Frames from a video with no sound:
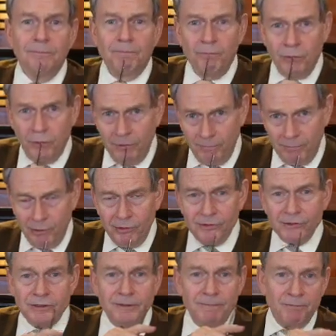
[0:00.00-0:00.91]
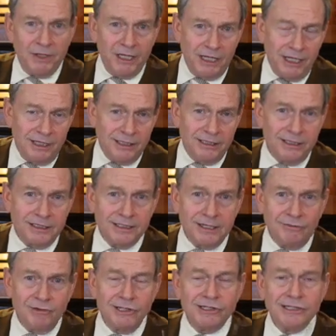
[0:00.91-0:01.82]
per person in
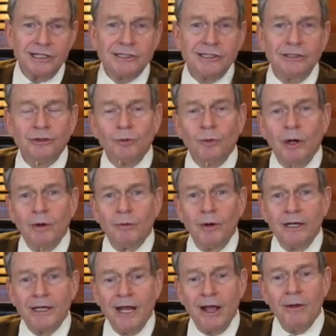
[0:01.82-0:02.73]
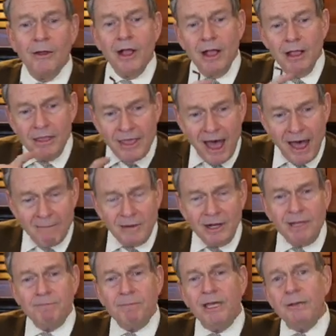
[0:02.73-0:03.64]
1876 as you are right now. That
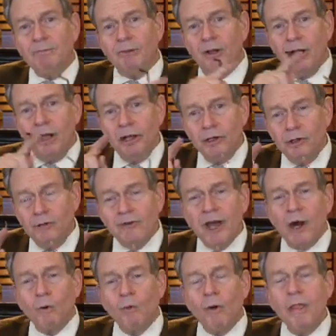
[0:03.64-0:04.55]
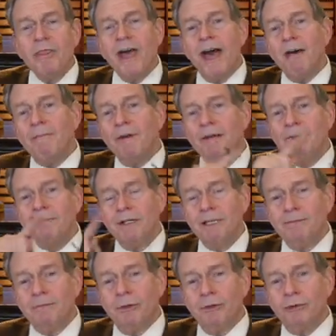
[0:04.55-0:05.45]
many people, you've got to run that many
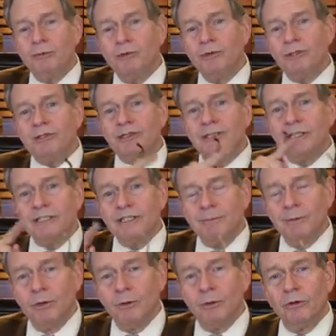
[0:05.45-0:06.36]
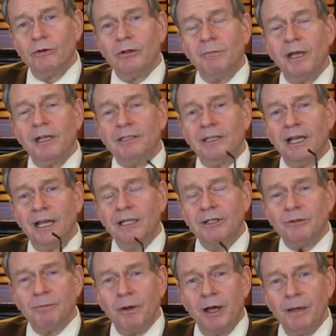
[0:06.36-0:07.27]
people through the system in order to
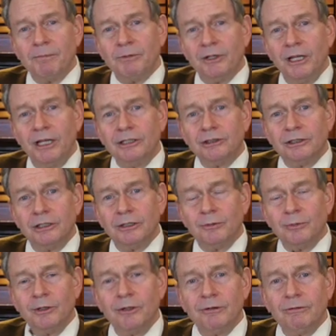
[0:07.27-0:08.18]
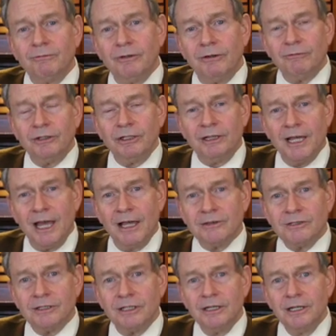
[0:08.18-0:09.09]
maintain your population,
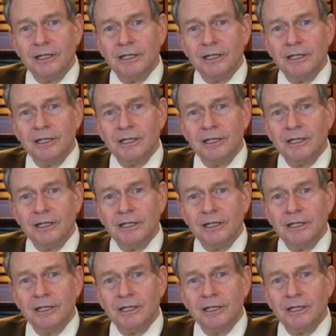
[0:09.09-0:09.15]
350,000.